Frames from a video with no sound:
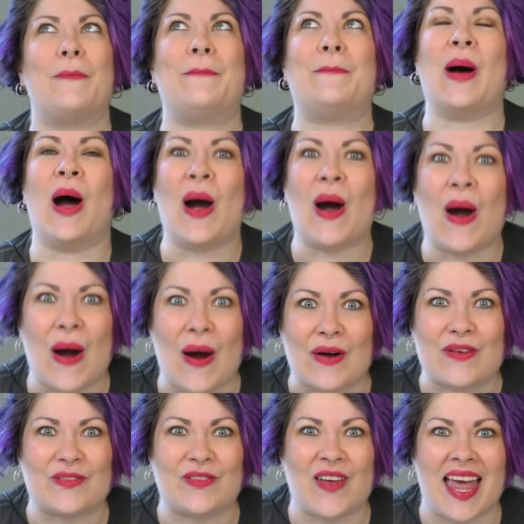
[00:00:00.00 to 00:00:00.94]

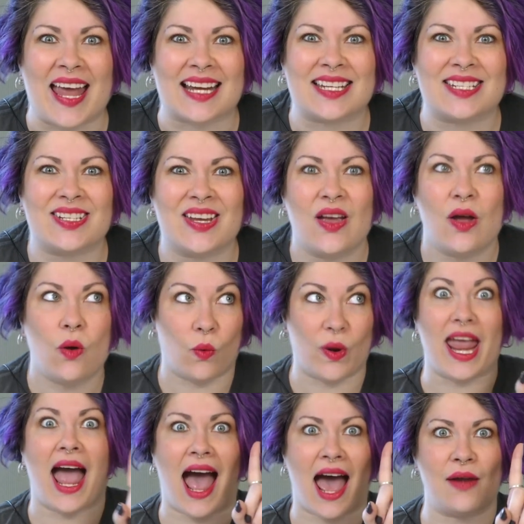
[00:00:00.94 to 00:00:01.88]
Perfect.
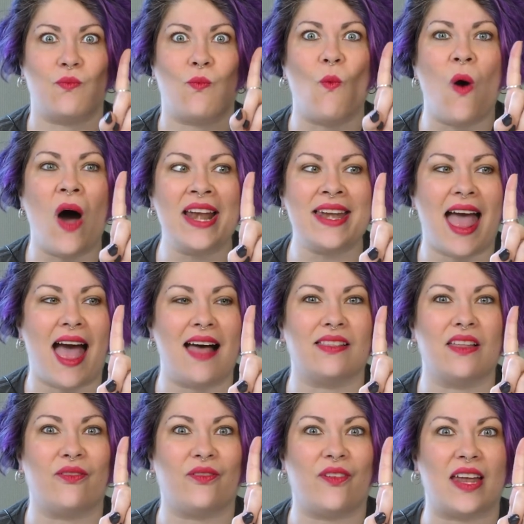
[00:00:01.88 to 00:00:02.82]
We had one
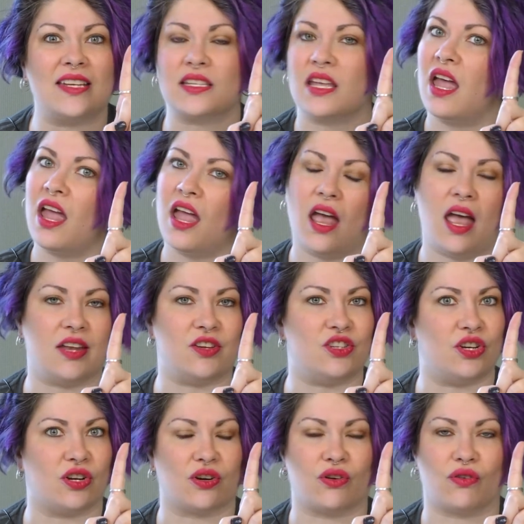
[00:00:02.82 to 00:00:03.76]
elephant and
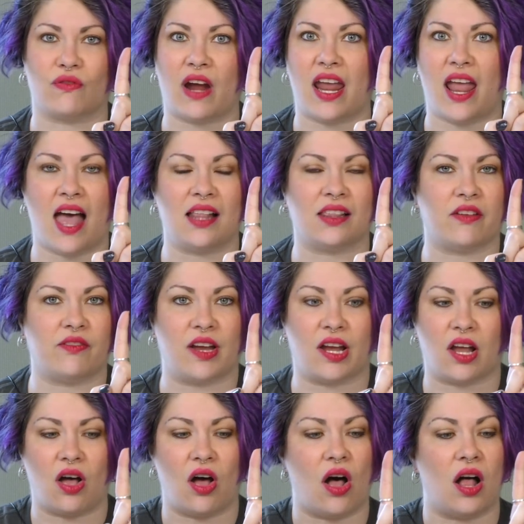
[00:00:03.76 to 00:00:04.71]
your great
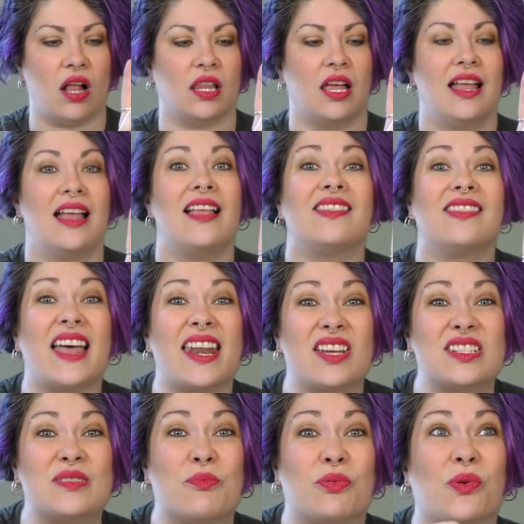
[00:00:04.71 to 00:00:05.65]
elephant call. Let
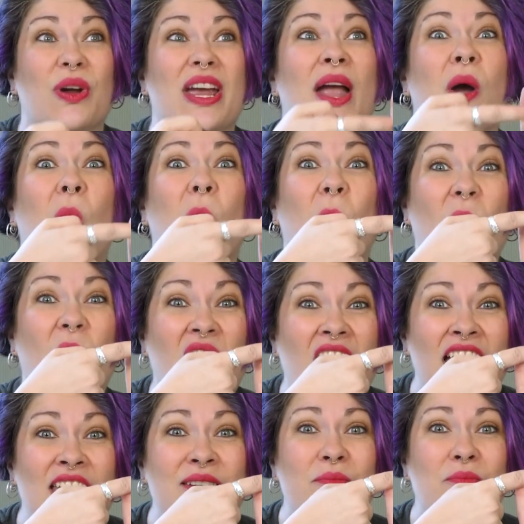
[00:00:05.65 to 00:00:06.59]
us bring
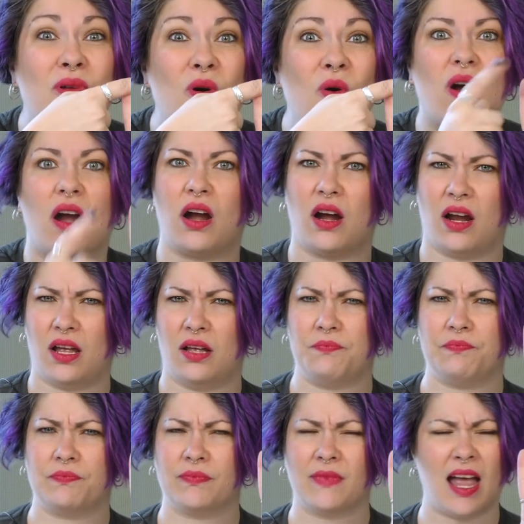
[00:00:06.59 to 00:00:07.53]
one more.
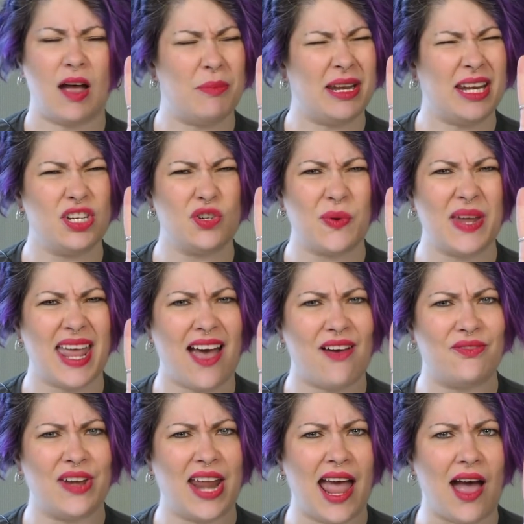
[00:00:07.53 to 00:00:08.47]
How many do we
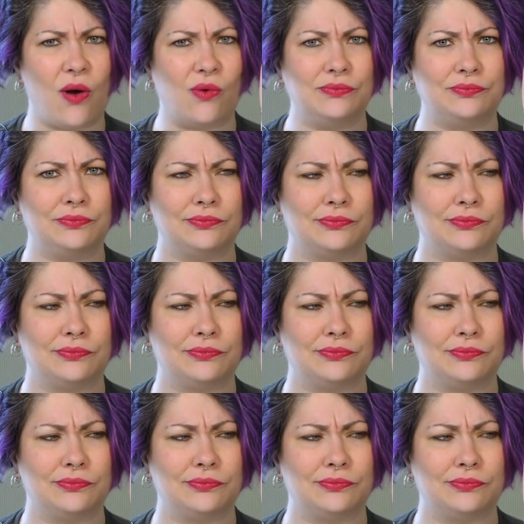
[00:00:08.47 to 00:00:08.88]
have now?